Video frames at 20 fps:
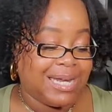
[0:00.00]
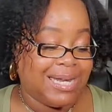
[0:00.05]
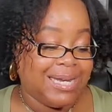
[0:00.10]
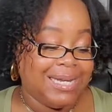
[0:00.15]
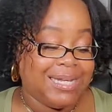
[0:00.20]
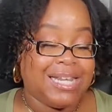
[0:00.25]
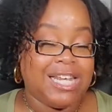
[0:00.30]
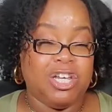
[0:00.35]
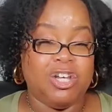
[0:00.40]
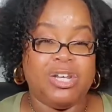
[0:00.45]

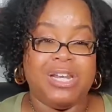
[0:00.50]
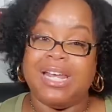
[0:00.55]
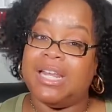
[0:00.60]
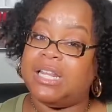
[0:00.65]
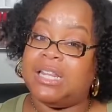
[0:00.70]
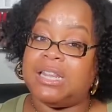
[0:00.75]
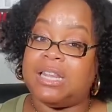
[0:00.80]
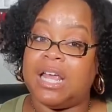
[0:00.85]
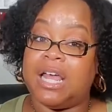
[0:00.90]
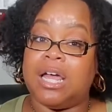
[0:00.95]
Anything you
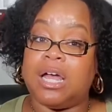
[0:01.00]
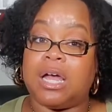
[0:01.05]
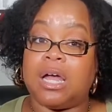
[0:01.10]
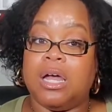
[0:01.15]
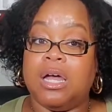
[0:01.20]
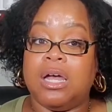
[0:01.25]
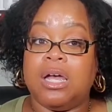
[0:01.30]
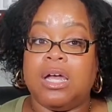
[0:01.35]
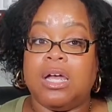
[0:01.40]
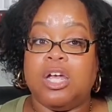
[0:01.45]
didn't think
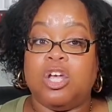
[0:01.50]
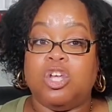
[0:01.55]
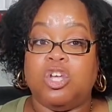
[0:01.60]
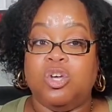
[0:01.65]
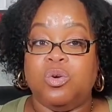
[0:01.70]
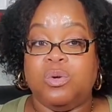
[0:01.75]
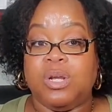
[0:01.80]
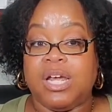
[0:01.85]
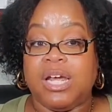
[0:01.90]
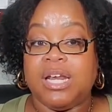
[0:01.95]

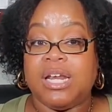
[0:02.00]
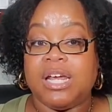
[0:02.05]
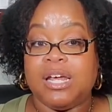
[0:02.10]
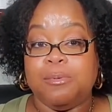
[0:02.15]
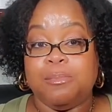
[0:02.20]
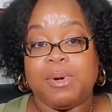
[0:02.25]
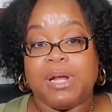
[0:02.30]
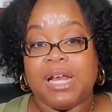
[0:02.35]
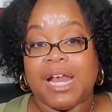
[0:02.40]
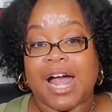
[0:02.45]
you
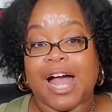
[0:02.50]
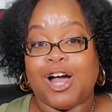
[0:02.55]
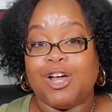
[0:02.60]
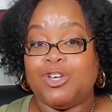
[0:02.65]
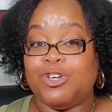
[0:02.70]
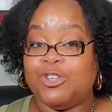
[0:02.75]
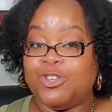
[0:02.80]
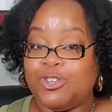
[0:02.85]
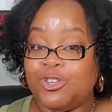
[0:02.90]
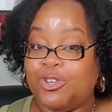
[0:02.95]
needed, but now
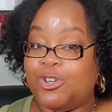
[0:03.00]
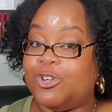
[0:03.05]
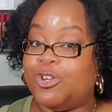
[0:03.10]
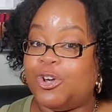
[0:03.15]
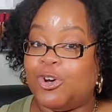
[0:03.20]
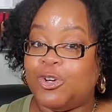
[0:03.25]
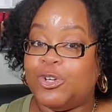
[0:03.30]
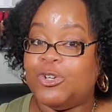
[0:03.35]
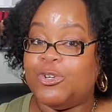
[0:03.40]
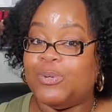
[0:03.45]
you
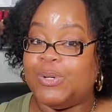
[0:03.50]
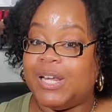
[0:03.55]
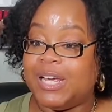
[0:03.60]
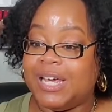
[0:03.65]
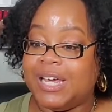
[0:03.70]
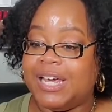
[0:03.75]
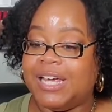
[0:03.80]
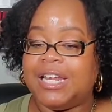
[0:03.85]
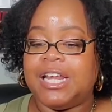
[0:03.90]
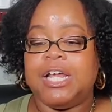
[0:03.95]
know you
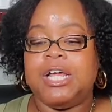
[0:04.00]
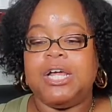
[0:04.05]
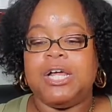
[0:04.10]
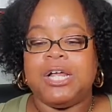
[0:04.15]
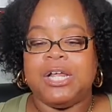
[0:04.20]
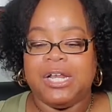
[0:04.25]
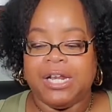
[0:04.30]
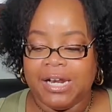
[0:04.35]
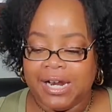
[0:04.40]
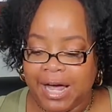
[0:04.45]
need,
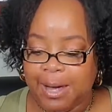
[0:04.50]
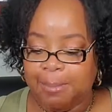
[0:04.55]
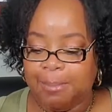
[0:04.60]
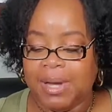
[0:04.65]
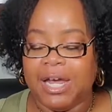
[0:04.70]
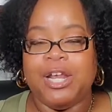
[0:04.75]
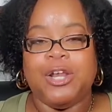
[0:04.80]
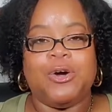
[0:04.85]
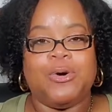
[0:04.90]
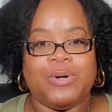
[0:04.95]
let
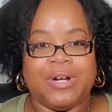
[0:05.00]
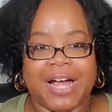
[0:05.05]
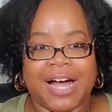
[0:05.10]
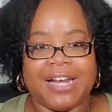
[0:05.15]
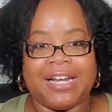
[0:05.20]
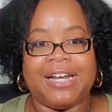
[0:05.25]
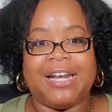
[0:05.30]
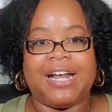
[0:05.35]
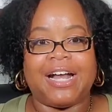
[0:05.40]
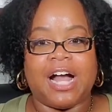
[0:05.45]
me know
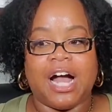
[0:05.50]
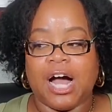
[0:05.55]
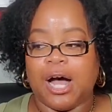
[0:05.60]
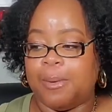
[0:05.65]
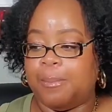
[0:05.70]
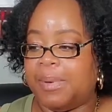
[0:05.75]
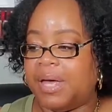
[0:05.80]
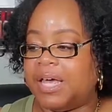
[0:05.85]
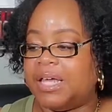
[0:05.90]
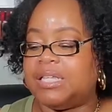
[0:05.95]
down in the
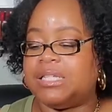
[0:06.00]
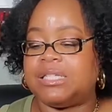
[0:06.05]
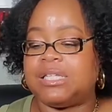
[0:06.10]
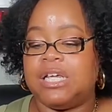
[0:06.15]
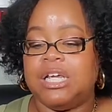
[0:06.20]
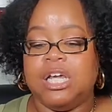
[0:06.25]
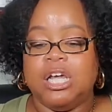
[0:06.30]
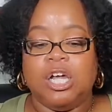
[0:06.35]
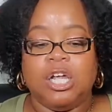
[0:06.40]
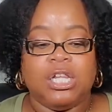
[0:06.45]
comments.
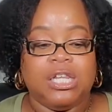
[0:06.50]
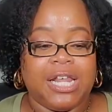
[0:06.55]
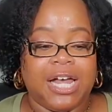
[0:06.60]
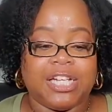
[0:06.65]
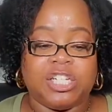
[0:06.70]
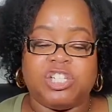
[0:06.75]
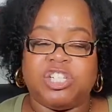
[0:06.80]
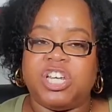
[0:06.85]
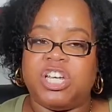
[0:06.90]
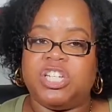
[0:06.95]

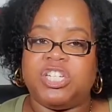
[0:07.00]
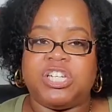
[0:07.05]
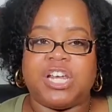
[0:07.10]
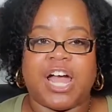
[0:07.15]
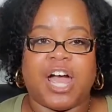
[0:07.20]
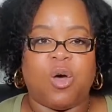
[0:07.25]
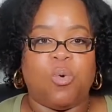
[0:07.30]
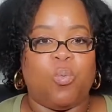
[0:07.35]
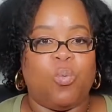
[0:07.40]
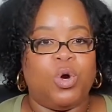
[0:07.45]
Let's chit
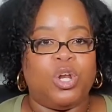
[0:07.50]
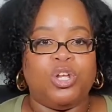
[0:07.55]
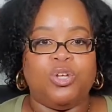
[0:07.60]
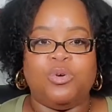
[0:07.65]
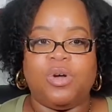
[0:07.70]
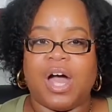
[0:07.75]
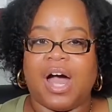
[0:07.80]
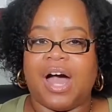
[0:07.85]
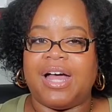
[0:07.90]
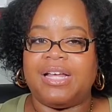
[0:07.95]
chat. What do
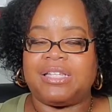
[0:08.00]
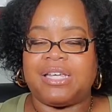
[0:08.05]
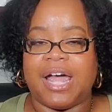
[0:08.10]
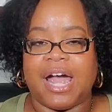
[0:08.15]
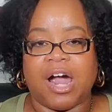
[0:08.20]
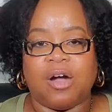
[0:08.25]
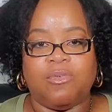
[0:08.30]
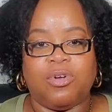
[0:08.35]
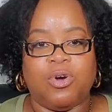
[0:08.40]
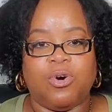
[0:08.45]
you guys
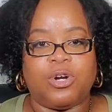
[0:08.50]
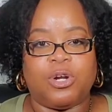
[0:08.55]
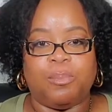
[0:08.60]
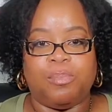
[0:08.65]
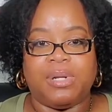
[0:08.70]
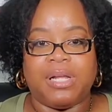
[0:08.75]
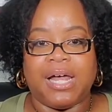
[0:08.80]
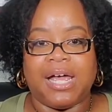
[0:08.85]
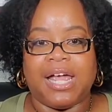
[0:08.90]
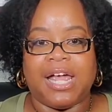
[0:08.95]
carry on a
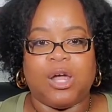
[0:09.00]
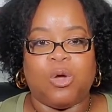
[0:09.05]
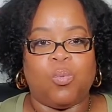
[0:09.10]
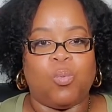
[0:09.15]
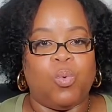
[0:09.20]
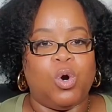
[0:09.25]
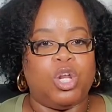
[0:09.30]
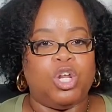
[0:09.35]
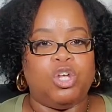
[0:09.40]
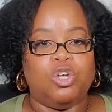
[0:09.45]
plane?
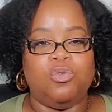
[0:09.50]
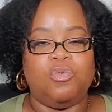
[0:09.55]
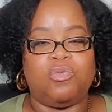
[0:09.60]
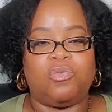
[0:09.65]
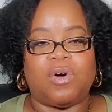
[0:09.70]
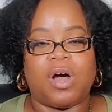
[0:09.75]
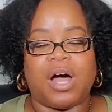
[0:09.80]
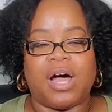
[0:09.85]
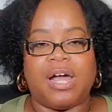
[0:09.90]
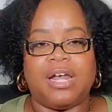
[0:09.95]
What do you
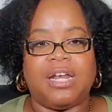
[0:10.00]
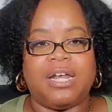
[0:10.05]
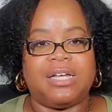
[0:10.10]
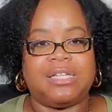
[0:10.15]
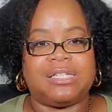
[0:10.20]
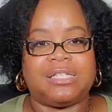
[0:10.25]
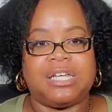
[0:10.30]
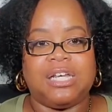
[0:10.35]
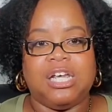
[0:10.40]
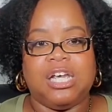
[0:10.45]
find
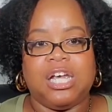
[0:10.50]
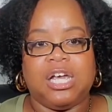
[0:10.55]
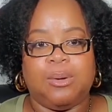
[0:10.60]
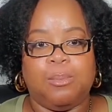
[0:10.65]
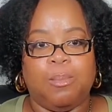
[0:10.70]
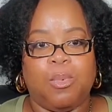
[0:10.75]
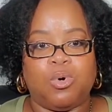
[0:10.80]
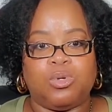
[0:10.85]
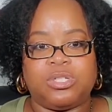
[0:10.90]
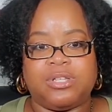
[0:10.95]
as
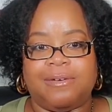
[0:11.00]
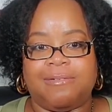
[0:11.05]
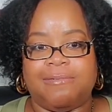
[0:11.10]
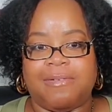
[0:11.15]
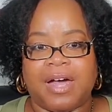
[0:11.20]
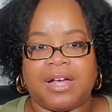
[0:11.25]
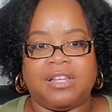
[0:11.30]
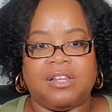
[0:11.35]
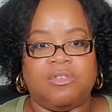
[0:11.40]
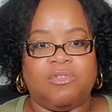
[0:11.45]
most
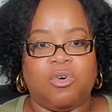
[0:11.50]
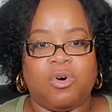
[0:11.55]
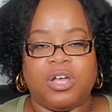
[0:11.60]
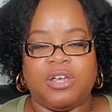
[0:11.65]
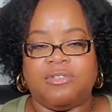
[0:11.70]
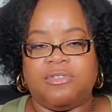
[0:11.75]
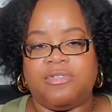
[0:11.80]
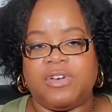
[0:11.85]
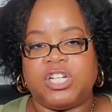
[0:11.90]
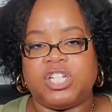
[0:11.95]
effective or
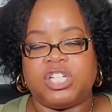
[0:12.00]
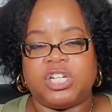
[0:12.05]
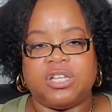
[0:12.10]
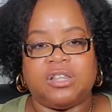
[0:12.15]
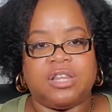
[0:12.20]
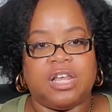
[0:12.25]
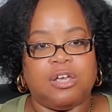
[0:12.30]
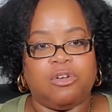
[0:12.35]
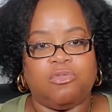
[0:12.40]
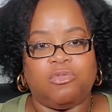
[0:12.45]

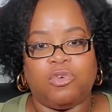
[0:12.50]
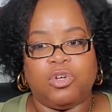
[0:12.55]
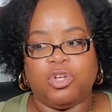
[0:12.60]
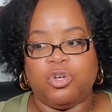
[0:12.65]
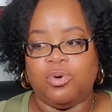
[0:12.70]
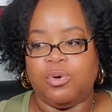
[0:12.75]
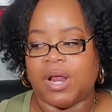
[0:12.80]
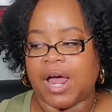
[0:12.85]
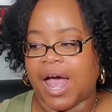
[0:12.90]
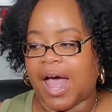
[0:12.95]
efficient thing for
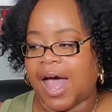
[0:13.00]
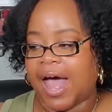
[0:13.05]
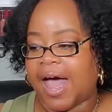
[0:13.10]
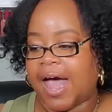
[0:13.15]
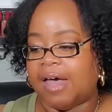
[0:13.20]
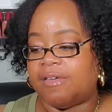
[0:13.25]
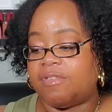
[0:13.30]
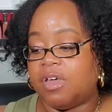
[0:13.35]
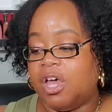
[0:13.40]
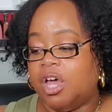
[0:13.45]
you to
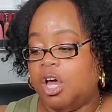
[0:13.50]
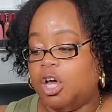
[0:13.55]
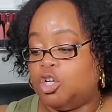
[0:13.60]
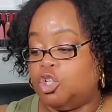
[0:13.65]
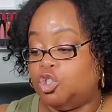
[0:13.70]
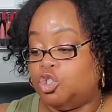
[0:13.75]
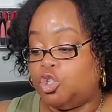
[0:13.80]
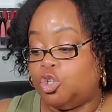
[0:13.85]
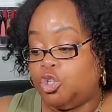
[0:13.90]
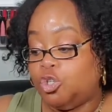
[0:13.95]
have?
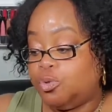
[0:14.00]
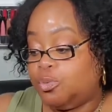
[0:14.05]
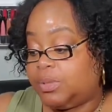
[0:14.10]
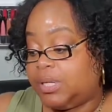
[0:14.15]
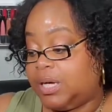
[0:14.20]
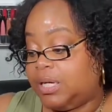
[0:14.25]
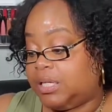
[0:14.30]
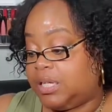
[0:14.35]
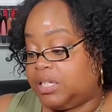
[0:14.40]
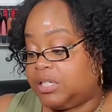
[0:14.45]
Do you
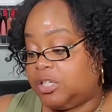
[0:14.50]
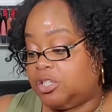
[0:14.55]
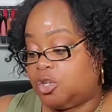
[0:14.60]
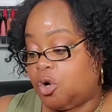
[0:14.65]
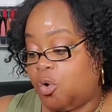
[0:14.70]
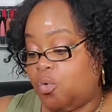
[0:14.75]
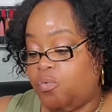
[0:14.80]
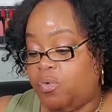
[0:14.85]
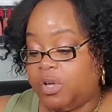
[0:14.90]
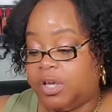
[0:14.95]
think this is
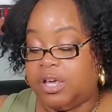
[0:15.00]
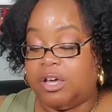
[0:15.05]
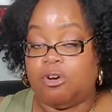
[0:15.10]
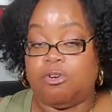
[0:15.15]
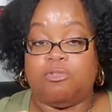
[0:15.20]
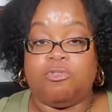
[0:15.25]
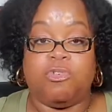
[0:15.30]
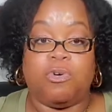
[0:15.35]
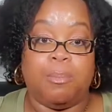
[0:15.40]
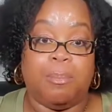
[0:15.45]

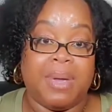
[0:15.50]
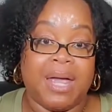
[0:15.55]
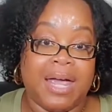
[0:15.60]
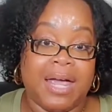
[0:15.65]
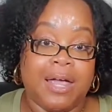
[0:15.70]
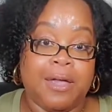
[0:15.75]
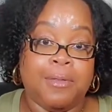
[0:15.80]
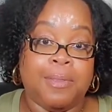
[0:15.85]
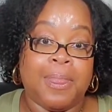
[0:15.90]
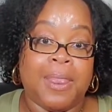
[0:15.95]
overkill? For
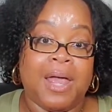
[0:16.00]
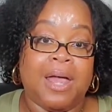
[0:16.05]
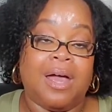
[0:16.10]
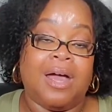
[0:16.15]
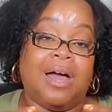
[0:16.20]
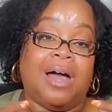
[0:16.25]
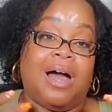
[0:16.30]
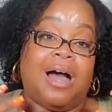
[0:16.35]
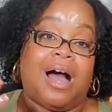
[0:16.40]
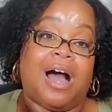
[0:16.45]
me,
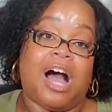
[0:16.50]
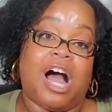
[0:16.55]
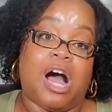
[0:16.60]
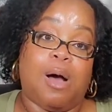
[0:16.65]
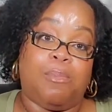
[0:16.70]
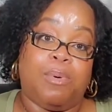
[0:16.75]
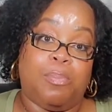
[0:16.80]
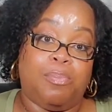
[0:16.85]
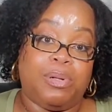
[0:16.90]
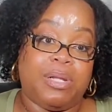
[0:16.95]

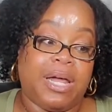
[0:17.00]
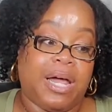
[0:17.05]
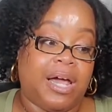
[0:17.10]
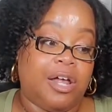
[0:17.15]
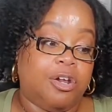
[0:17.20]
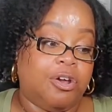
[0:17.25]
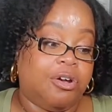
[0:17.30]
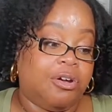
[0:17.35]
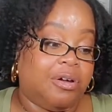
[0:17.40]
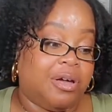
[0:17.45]
I'm a
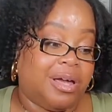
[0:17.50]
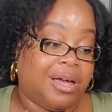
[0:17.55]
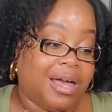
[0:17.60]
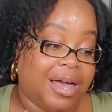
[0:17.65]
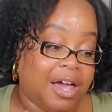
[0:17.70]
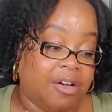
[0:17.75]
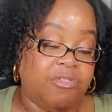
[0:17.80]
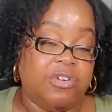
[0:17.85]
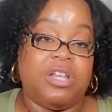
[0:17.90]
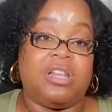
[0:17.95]
planner.
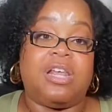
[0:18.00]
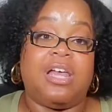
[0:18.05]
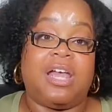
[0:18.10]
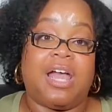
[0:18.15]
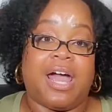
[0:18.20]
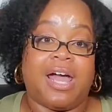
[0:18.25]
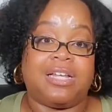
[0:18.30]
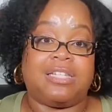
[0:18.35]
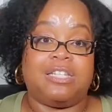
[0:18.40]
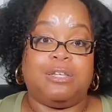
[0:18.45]
Everything
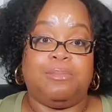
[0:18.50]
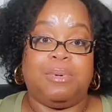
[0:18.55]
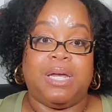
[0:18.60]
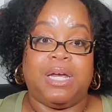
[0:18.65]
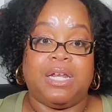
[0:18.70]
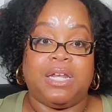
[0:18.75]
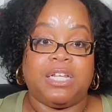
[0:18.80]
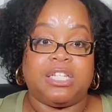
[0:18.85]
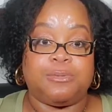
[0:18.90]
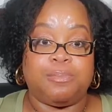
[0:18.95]
has to
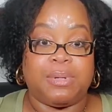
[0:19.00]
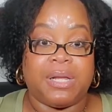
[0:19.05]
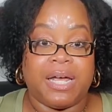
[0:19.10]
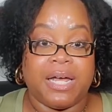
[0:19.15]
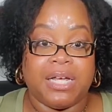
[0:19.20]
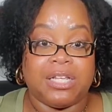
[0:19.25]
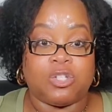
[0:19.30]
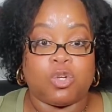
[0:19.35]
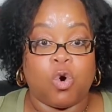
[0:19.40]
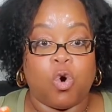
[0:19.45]
be in its
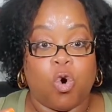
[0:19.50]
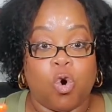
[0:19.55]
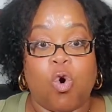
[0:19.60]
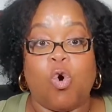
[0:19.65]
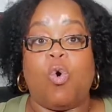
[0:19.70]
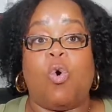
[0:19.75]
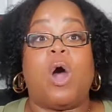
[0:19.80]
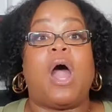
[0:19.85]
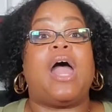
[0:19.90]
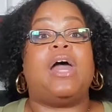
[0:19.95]
place
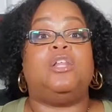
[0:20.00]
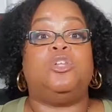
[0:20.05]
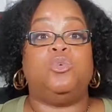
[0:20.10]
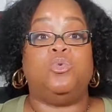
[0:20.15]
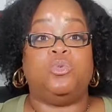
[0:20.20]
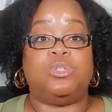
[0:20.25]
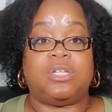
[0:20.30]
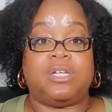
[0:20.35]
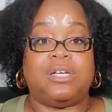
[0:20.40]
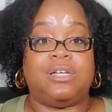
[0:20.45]
or I
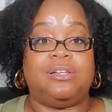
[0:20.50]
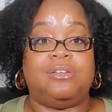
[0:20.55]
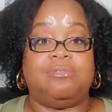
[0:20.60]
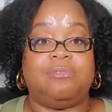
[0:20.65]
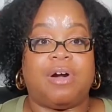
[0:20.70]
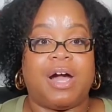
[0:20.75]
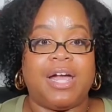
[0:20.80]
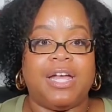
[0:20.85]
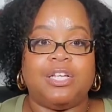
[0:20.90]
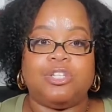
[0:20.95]
lose it,
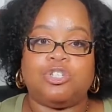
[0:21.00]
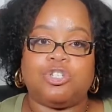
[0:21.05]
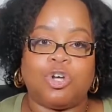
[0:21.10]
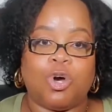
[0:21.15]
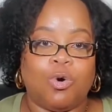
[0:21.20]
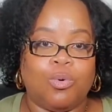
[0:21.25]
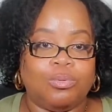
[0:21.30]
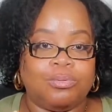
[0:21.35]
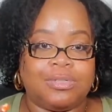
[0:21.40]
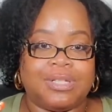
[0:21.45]
right?
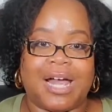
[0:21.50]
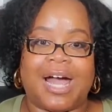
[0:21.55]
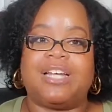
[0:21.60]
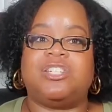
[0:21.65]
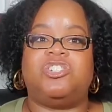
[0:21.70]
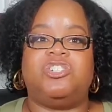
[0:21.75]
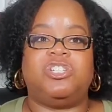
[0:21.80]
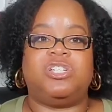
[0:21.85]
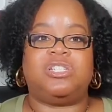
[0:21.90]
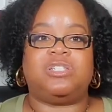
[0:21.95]
So
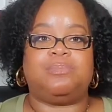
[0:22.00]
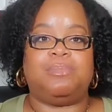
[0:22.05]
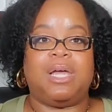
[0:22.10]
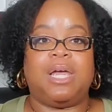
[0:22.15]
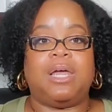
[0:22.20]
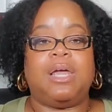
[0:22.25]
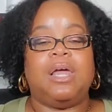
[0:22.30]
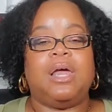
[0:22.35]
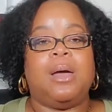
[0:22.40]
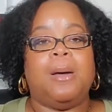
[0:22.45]
that's just me.